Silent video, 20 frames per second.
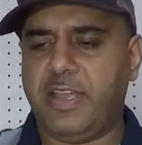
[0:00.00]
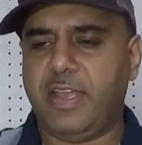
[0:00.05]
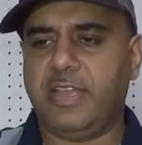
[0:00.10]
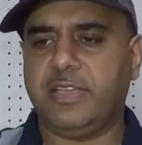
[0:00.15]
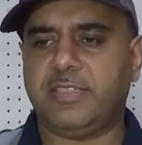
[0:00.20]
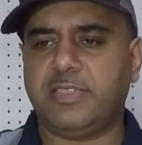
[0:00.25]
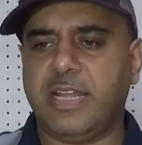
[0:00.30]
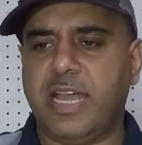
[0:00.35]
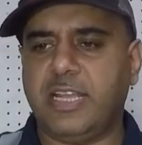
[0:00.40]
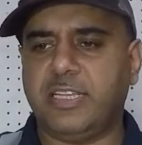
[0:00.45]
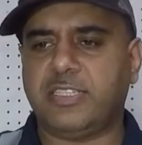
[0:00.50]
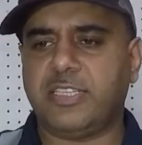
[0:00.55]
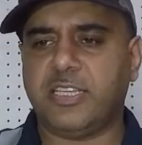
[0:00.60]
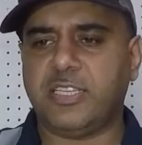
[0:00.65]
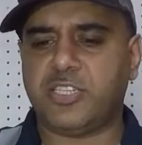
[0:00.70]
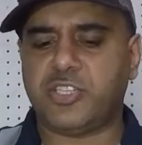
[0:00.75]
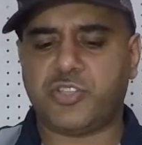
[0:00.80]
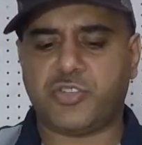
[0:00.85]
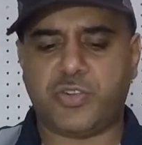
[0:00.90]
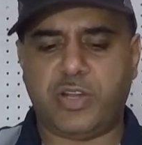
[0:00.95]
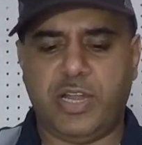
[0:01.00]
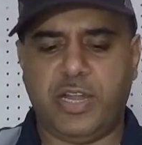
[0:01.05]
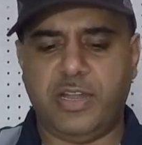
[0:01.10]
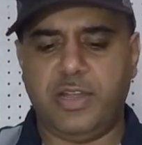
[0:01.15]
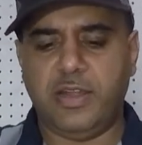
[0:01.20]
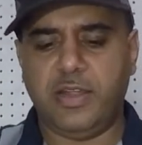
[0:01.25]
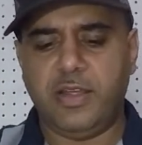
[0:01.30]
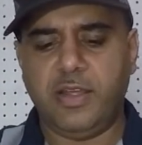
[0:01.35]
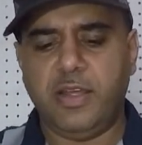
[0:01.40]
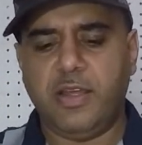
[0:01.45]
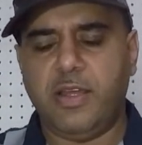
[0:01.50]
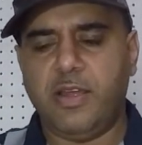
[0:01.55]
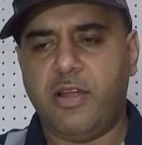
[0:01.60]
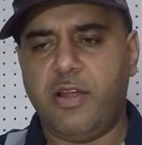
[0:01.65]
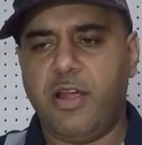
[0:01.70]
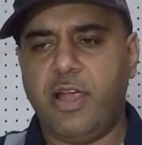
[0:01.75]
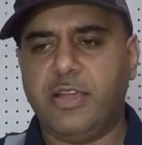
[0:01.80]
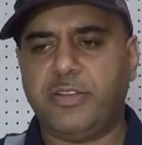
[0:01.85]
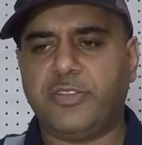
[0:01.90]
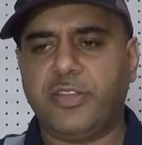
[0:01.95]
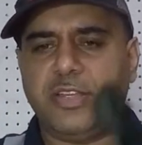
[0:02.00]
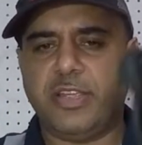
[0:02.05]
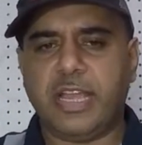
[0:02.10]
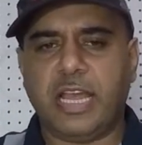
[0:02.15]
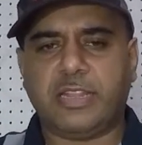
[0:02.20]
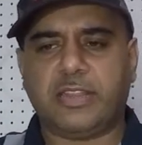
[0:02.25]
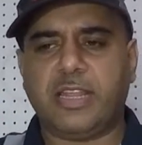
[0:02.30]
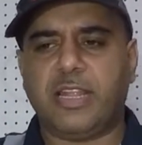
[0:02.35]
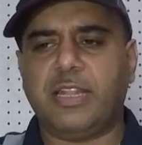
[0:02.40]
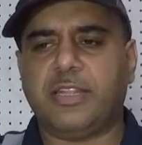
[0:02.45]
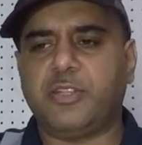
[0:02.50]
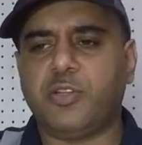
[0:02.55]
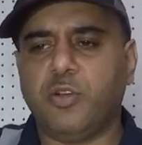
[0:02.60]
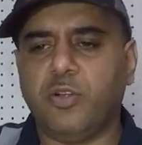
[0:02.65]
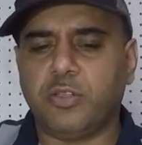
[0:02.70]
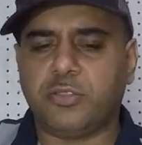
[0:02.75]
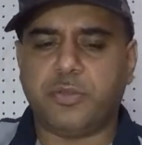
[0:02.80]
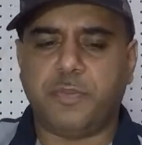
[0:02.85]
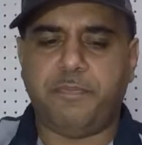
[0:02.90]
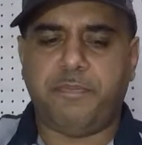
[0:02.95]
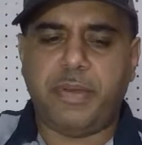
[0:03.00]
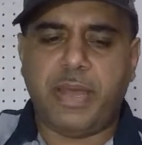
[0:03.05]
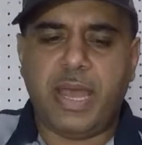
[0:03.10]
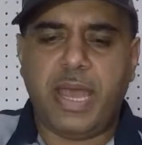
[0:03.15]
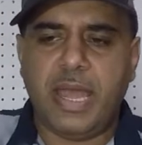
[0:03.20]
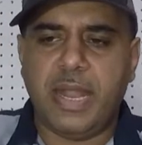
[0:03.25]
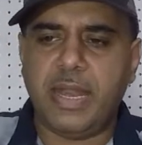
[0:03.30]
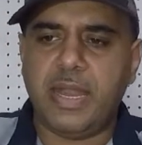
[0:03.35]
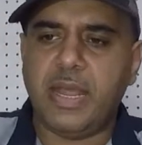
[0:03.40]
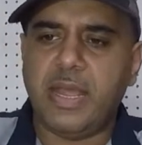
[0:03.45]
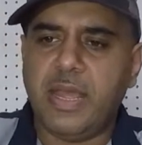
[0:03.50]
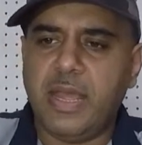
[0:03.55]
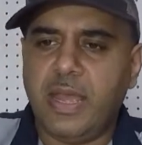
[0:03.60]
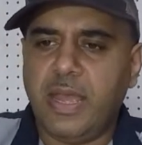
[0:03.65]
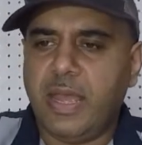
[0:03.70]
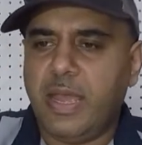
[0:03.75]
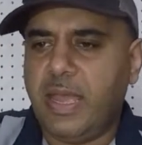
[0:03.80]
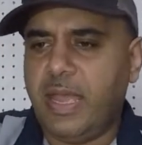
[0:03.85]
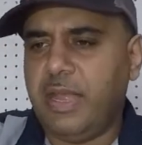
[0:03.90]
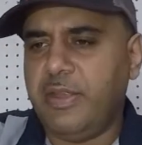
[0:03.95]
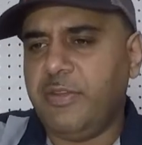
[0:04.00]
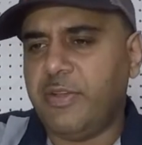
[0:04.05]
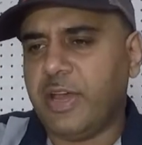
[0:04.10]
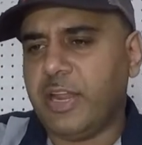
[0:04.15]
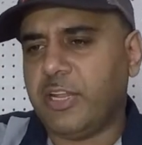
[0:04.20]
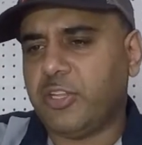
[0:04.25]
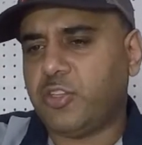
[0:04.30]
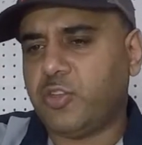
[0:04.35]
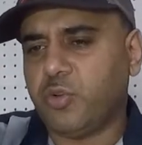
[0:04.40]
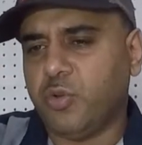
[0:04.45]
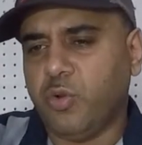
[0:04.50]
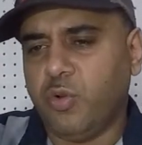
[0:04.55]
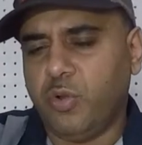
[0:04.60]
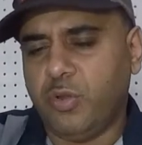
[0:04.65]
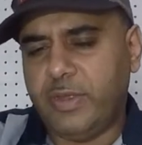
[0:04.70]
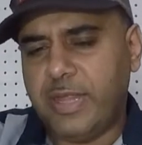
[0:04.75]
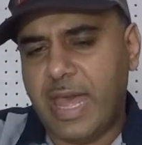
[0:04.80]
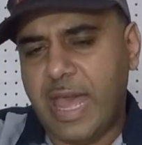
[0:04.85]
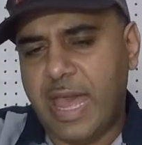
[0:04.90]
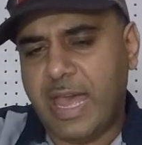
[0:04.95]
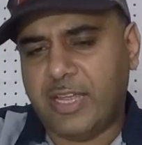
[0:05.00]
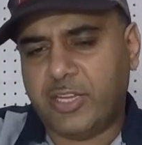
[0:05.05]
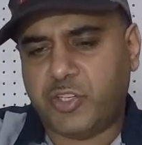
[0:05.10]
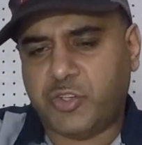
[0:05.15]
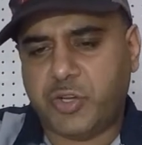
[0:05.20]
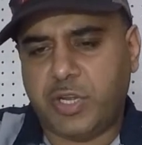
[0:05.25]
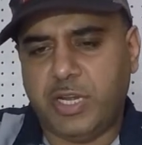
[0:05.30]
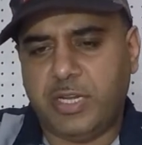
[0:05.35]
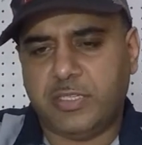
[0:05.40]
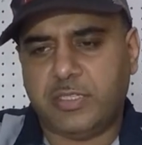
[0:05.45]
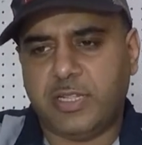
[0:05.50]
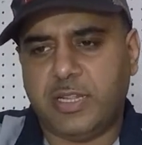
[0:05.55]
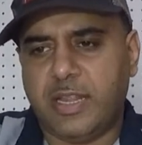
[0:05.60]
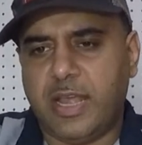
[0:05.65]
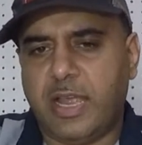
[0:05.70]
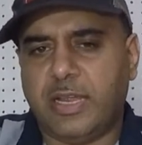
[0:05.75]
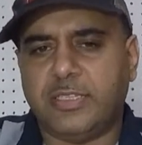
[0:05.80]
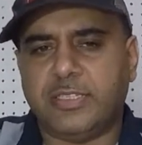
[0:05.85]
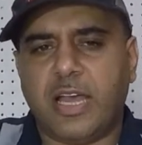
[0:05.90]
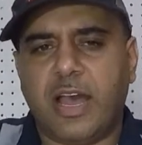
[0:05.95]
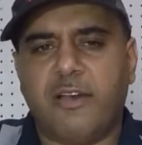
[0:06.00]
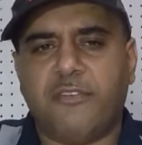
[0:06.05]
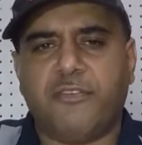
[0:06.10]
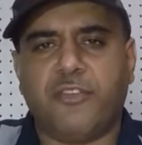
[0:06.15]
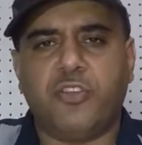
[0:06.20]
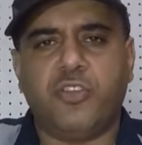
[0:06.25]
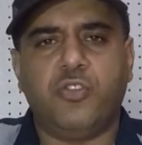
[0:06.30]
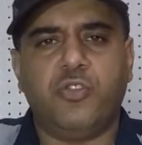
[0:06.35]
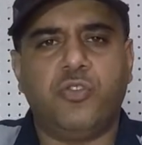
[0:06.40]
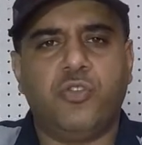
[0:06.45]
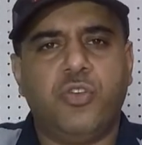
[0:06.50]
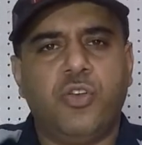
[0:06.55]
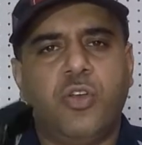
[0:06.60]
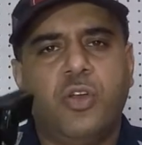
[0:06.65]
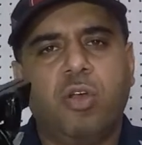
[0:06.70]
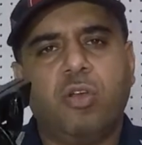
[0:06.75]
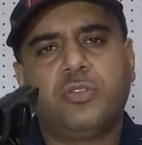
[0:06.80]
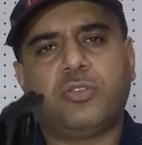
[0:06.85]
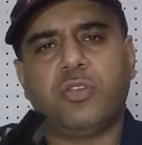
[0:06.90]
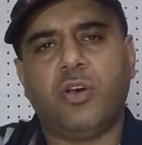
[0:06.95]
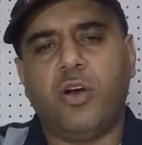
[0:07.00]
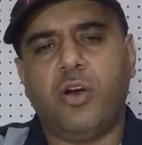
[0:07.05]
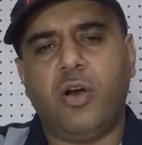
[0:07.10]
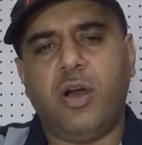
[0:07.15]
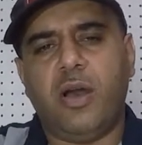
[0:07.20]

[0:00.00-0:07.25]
It's nice and straight. All right, so you got the tool to bend, and you got a tool that straightens the lines out for you. So